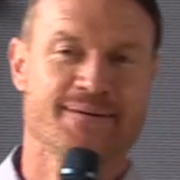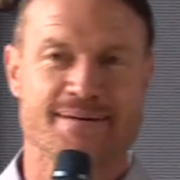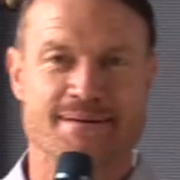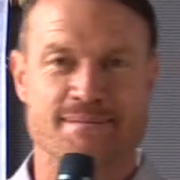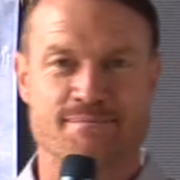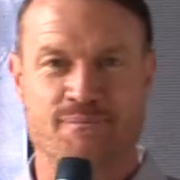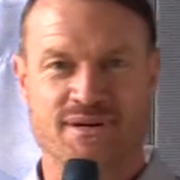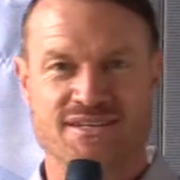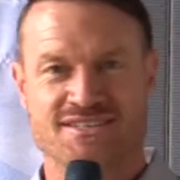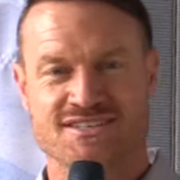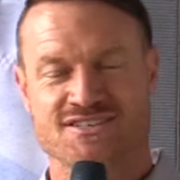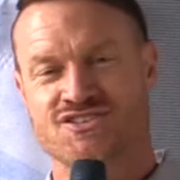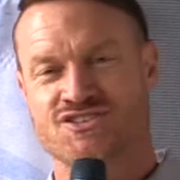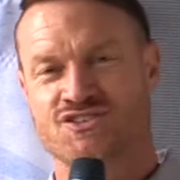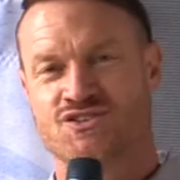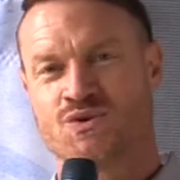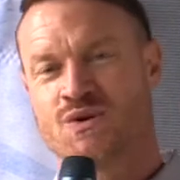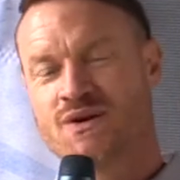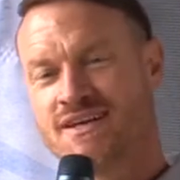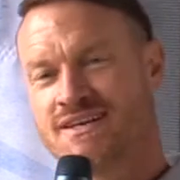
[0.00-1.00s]
but
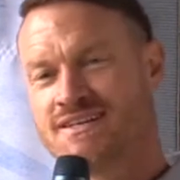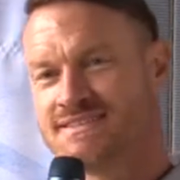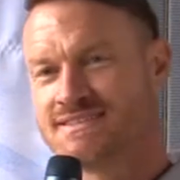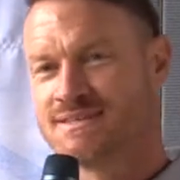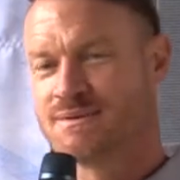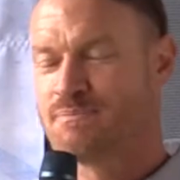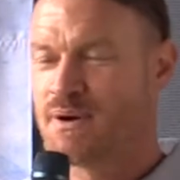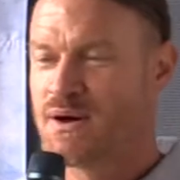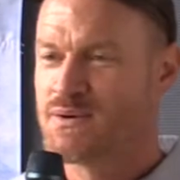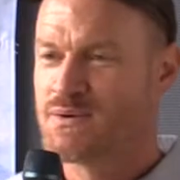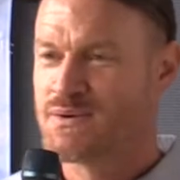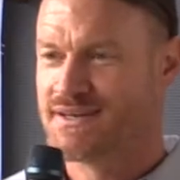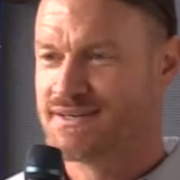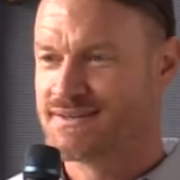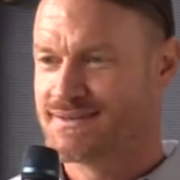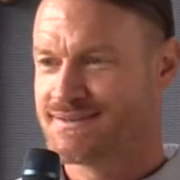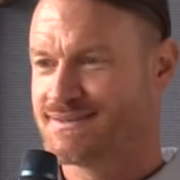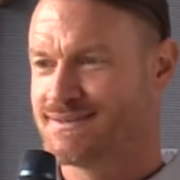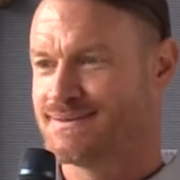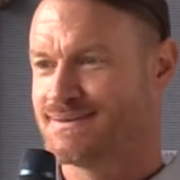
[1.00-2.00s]
destroyed his
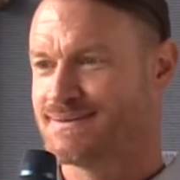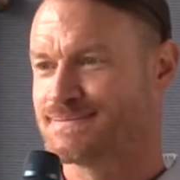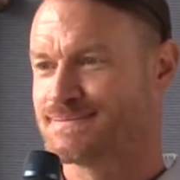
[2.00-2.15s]
opponent.